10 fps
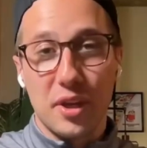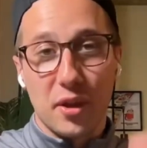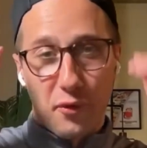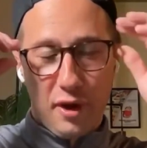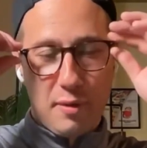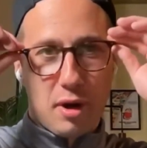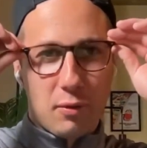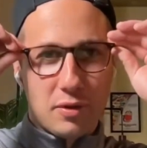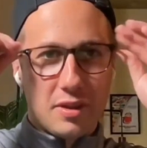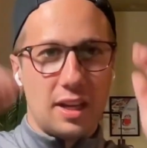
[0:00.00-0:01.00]
The other funny
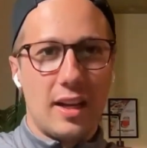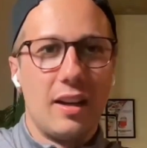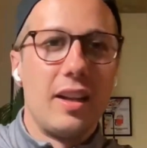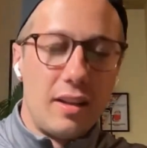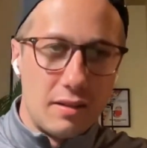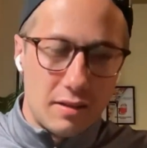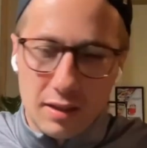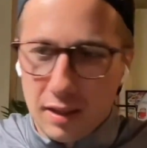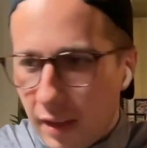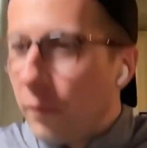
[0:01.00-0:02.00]
part was that, and
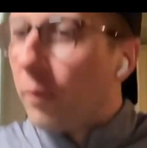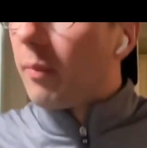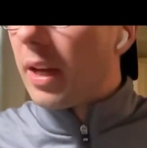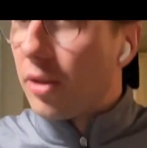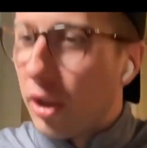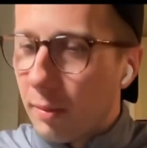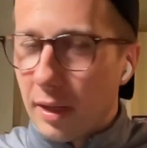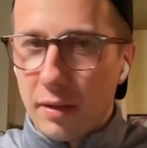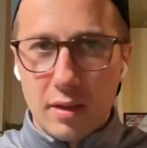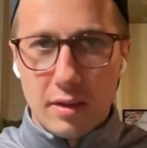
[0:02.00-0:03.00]
I made a
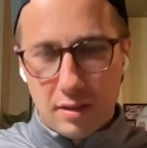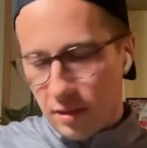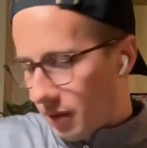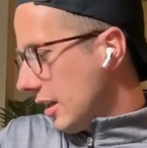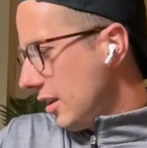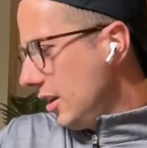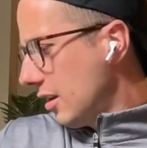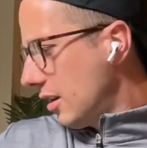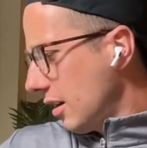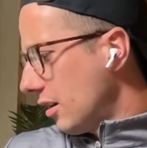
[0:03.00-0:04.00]
joke about this, I
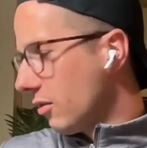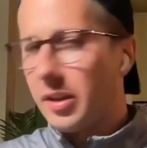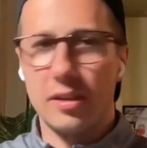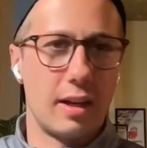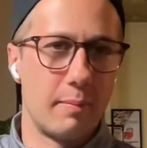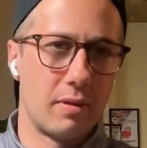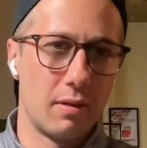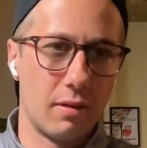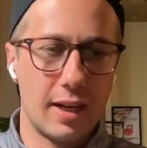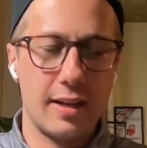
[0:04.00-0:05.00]
think on a recent
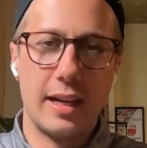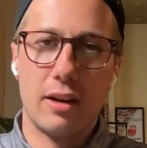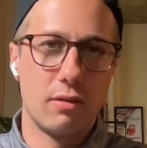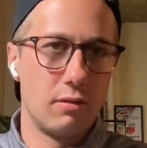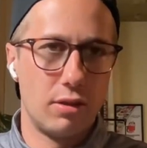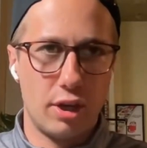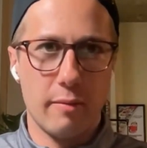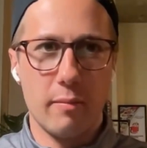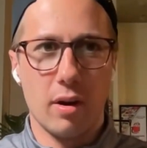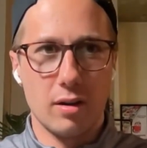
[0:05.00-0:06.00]
episode. I doubt
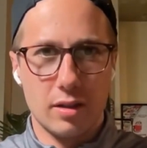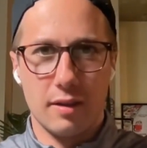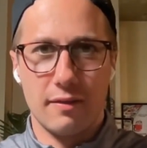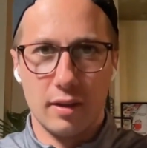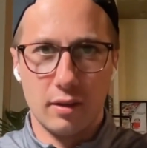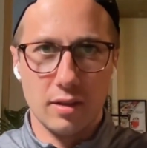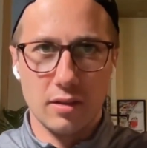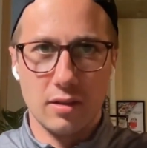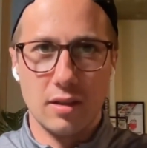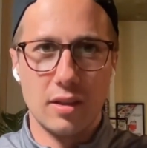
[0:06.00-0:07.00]
Jim, our CFO,
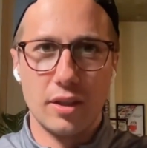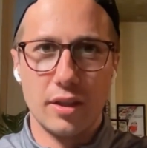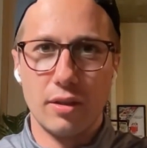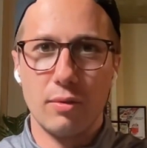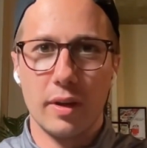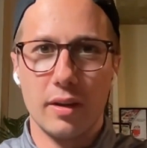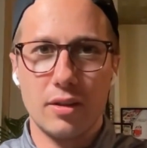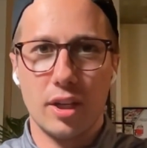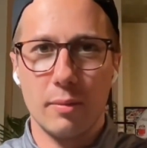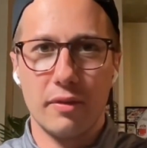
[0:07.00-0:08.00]
listens to DGU,
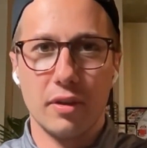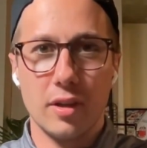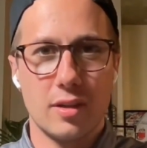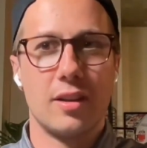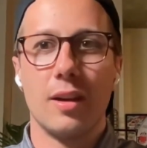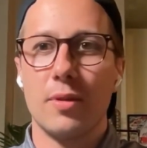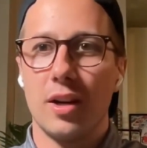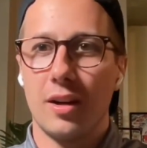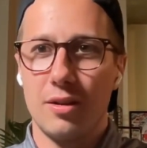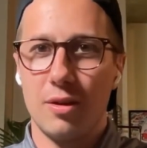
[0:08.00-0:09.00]
but Jim, if you're listening,
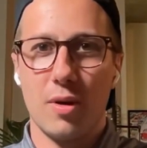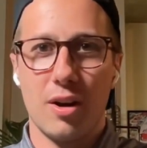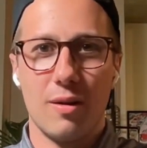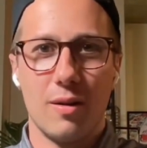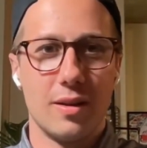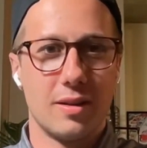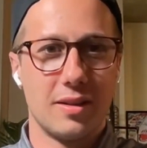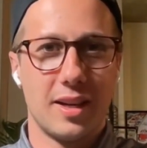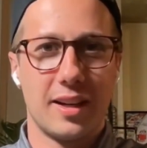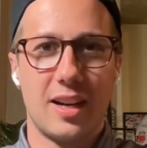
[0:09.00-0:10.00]
I'm talking to you tomorrow on
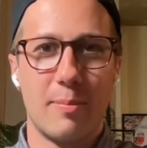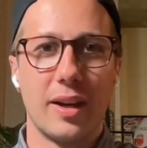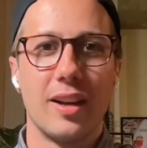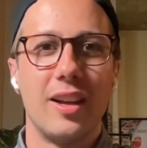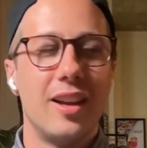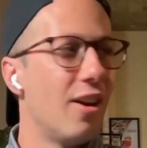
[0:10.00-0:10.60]
this exact topic.